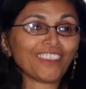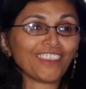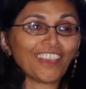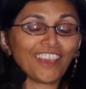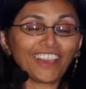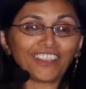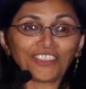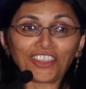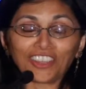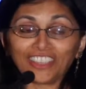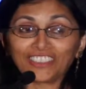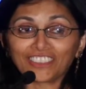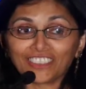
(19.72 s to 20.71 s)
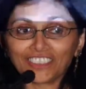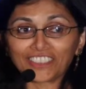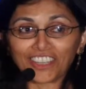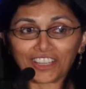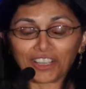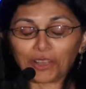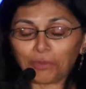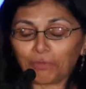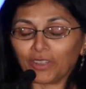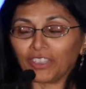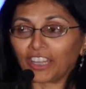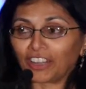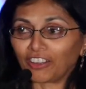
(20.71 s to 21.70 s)
and that I didn't take up
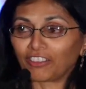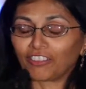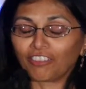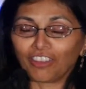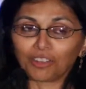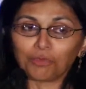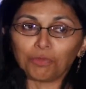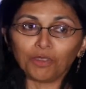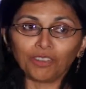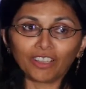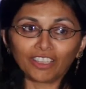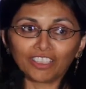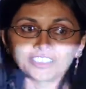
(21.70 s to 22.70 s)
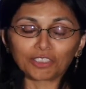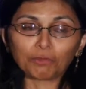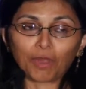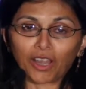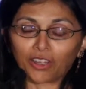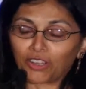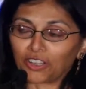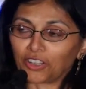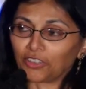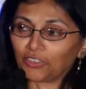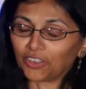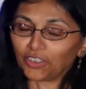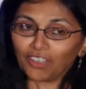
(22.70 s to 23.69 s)
an incredible and inspiring
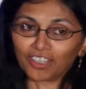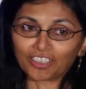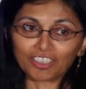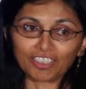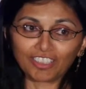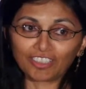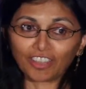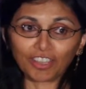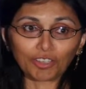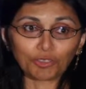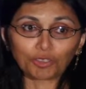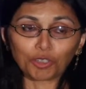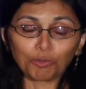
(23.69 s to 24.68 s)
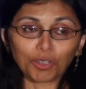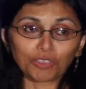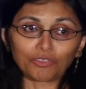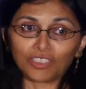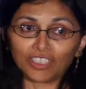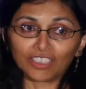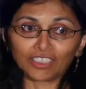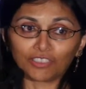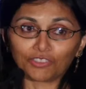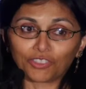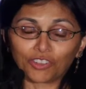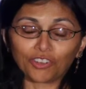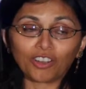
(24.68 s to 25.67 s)
career like she did. Thank you so much, Vanita,
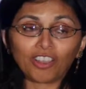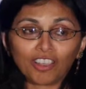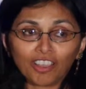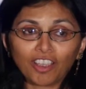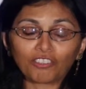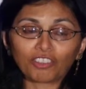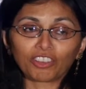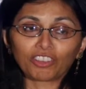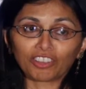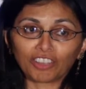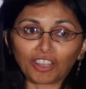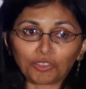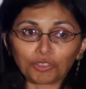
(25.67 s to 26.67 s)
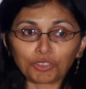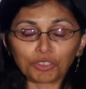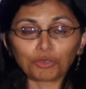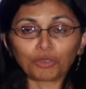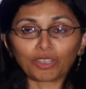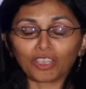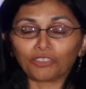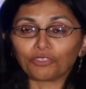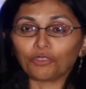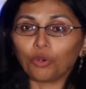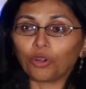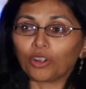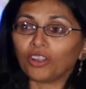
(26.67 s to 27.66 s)
for everything that you're doing and
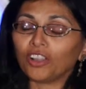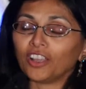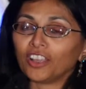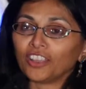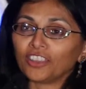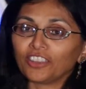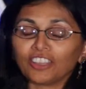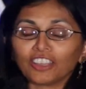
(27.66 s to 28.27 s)
for the